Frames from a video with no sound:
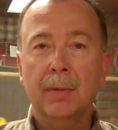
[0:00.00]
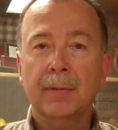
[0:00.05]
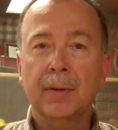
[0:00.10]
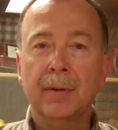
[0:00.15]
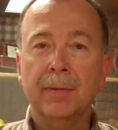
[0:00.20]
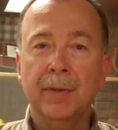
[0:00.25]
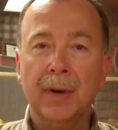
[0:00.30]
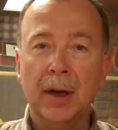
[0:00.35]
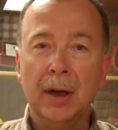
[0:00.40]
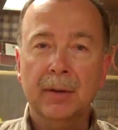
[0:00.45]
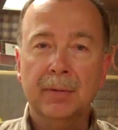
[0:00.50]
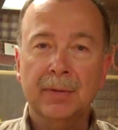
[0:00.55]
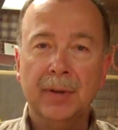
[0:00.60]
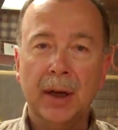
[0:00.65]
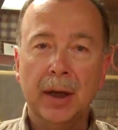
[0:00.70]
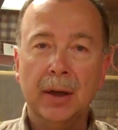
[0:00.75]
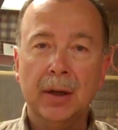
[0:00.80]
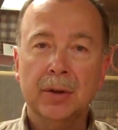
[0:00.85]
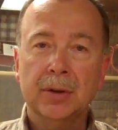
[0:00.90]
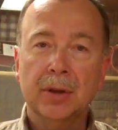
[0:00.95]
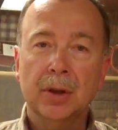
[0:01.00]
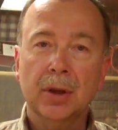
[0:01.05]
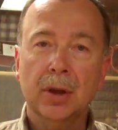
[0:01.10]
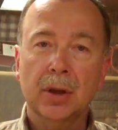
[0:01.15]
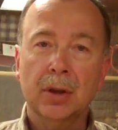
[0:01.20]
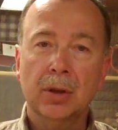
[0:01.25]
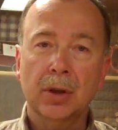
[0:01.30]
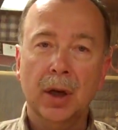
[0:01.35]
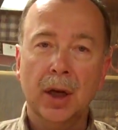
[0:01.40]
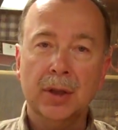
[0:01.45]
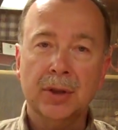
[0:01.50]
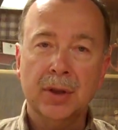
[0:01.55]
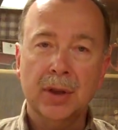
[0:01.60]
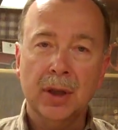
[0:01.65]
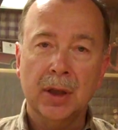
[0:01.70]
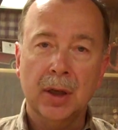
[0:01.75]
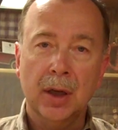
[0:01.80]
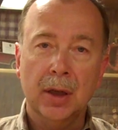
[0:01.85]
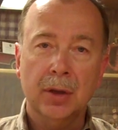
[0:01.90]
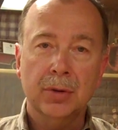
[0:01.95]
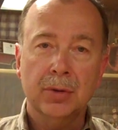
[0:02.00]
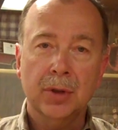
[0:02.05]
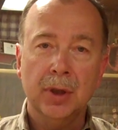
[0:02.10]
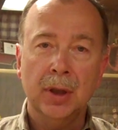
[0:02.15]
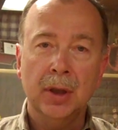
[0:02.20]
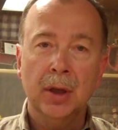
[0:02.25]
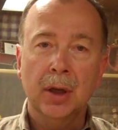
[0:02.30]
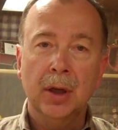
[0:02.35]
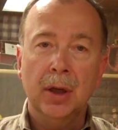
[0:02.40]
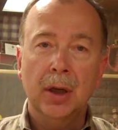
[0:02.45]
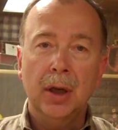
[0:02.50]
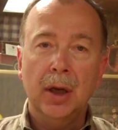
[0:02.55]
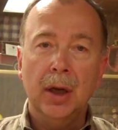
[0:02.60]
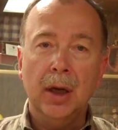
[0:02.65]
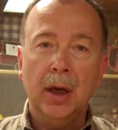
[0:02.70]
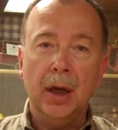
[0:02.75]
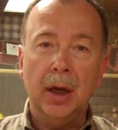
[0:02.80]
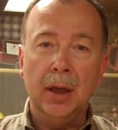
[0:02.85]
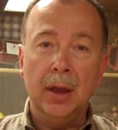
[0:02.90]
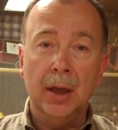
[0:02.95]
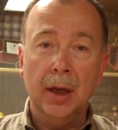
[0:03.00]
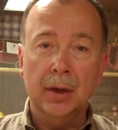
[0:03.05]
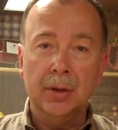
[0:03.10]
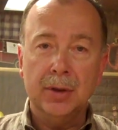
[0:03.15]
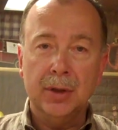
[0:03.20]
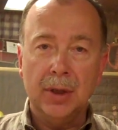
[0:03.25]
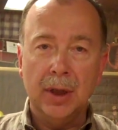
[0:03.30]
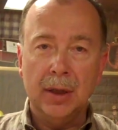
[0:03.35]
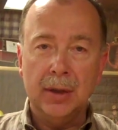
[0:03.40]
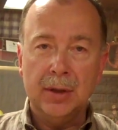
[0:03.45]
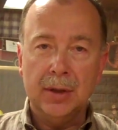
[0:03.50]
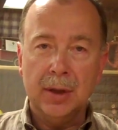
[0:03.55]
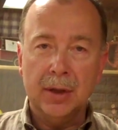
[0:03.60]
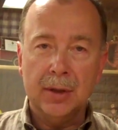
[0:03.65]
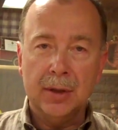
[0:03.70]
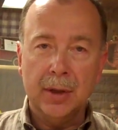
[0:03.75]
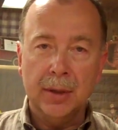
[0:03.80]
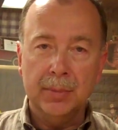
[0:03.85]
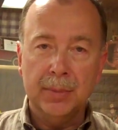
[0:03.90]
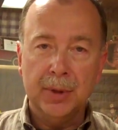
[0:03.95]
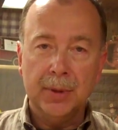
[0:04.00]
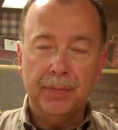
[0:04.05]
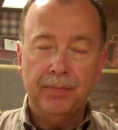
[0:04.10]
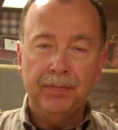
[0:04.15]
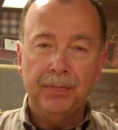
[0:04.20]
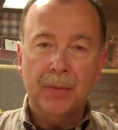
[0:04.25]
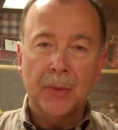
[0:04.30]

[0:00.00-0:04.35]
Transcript: for firefighters across the country and their state systems.